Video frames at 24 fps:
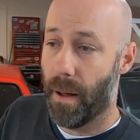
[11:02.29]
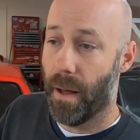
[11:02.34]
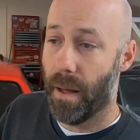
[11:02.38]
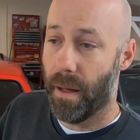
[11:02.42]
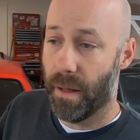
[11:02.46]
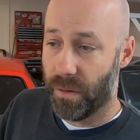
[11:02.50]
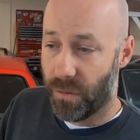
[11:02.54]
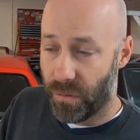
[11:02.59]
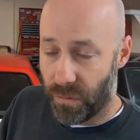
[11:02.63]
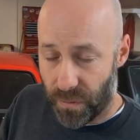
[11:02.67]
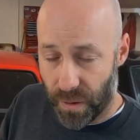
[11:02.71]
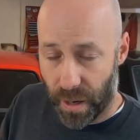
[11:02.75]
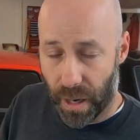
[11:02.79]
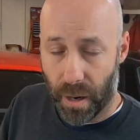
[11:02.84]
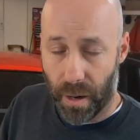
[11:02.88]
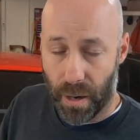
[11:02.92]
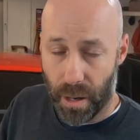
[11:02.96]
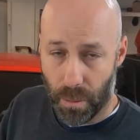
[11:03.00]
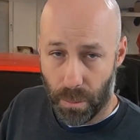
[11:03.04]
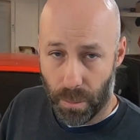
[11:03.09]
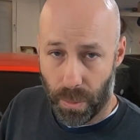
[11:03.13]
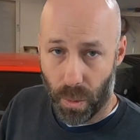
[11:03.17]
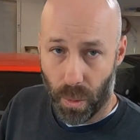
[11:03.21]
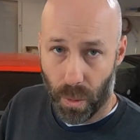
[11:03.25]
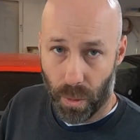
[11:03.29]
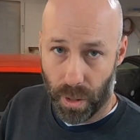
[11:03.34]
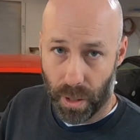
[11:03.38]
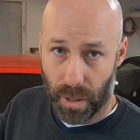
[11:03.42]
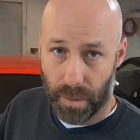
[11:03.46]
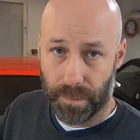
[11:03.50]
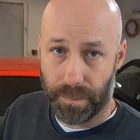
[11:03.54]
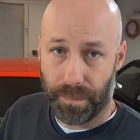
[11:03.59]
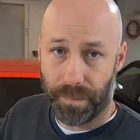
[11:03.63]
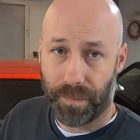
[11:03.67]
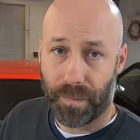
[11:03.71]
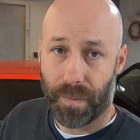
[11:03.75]
It's very important.
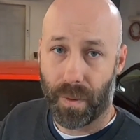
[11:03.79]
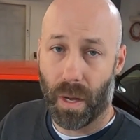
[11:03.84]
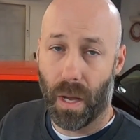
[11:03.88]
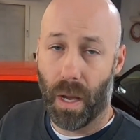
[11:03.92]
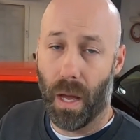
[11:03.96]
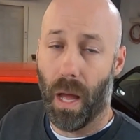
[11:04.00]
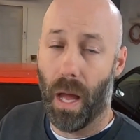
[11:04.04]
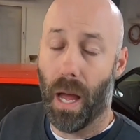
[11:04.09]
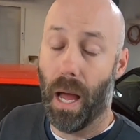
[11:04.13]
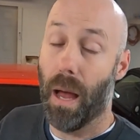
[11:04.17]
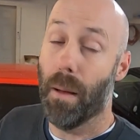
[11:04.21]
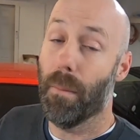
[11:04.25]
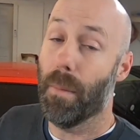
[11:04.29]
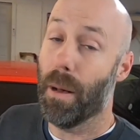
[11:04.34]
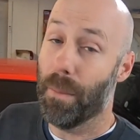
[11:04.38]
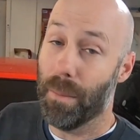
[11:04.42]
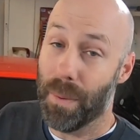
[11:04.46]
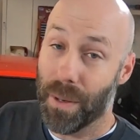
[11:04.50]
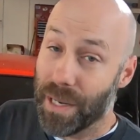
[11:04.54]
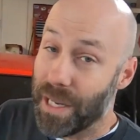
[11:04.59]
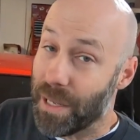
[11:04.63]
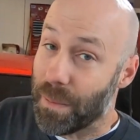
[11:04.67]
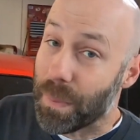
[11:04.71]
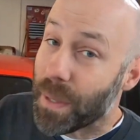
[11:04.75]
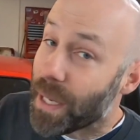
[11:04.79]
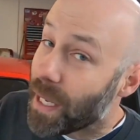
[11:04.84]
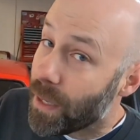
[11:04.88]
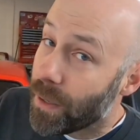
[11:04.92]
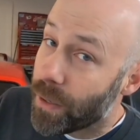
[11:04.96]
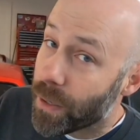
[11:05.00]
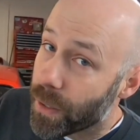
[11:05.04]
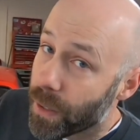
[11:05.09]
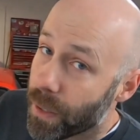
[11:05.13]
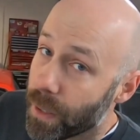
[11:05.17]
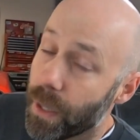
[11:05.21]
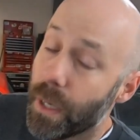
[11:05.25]
My buddy
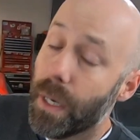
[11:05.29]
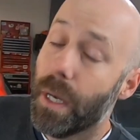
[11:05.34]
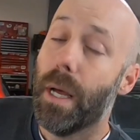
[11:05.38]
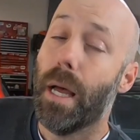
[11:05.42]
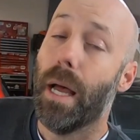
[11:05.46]
Peter